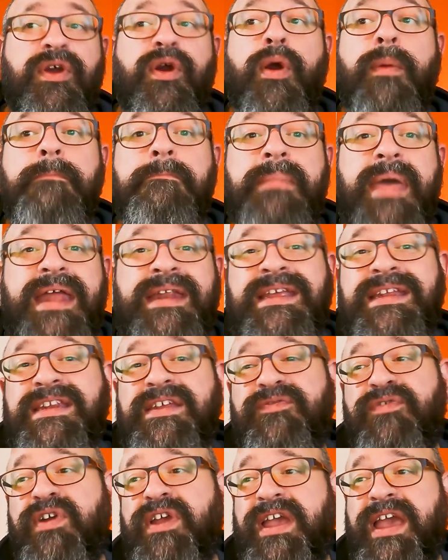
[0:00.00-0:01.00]
there are many
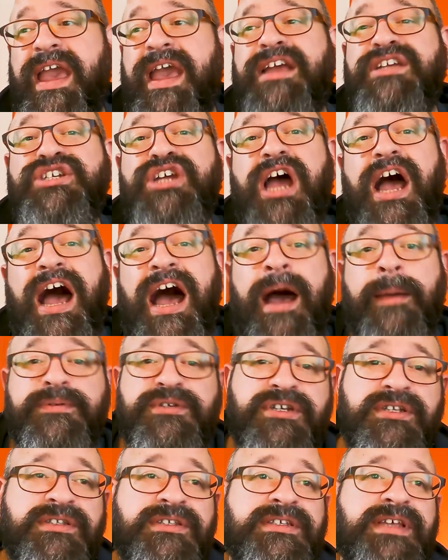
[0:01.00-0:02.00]
different cache
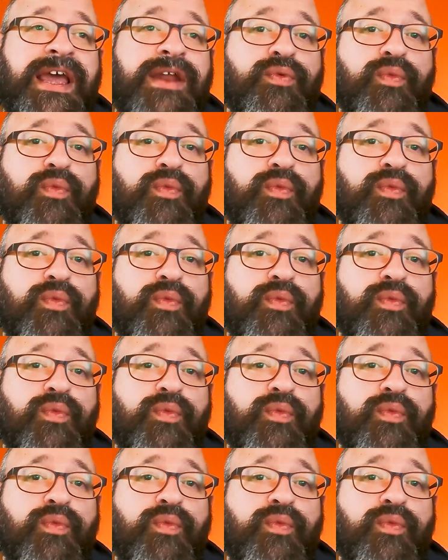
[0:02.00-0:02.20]
options